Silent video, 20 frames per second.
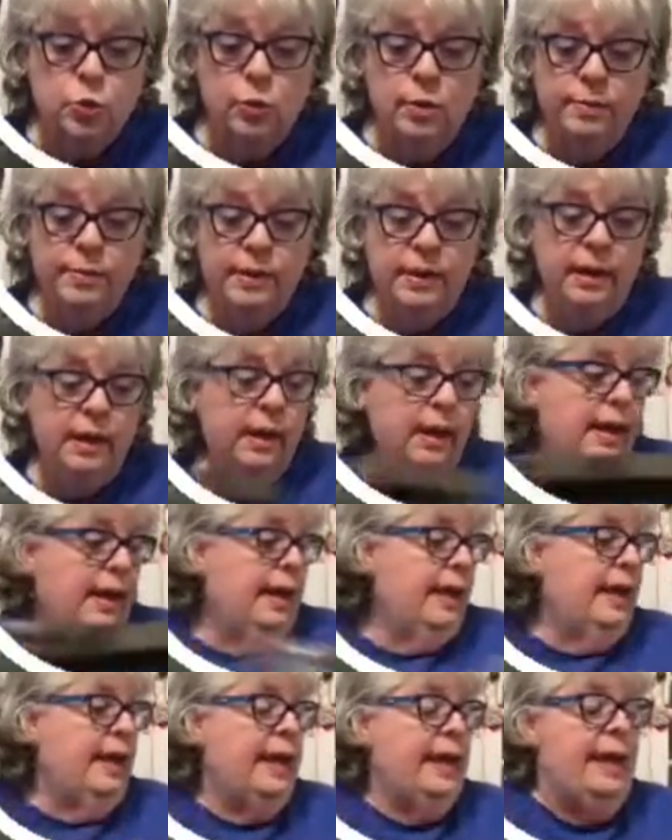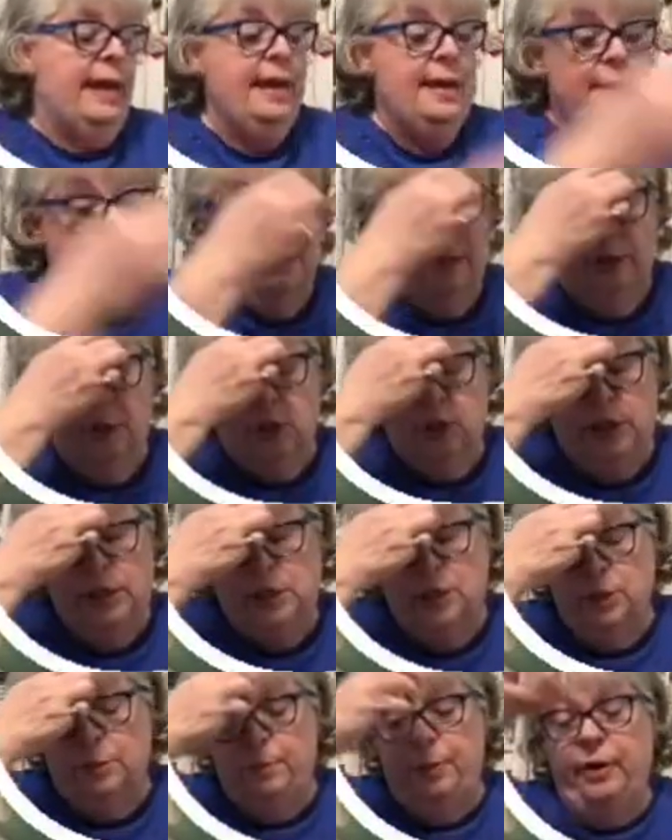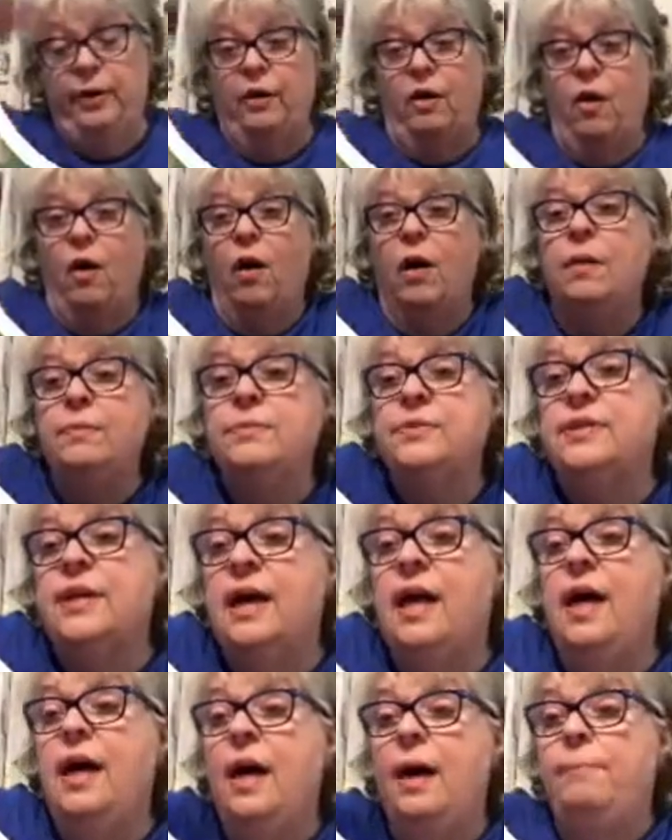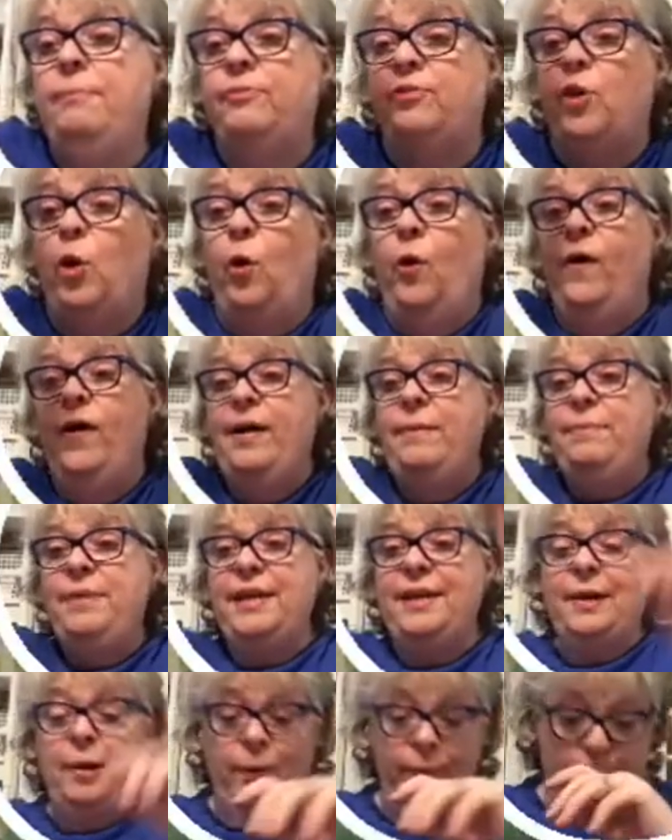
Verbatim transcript: woman. And she just put her arms up for him, you know.